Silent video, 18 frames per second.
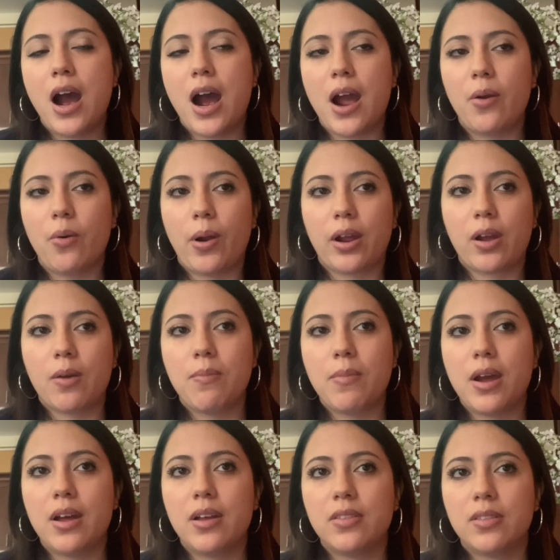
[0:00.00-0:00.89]
I
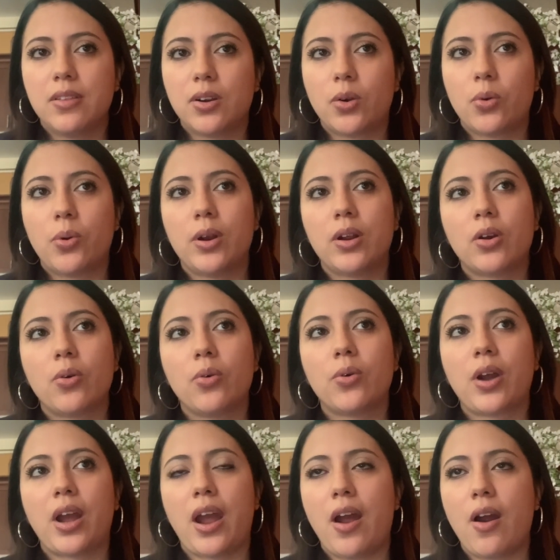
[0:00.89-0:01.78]
recommend the critical
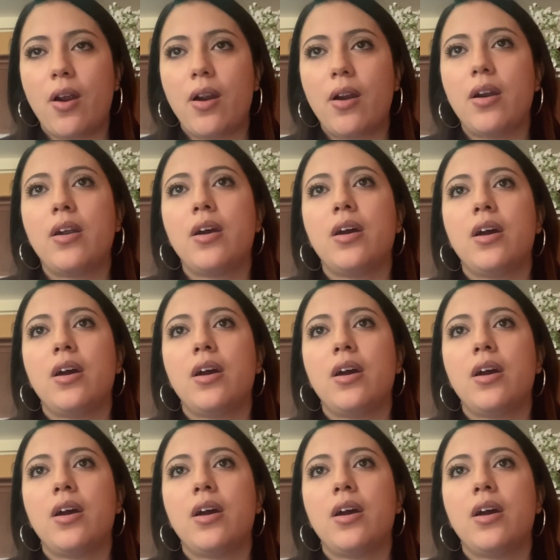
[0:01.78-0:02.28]
care,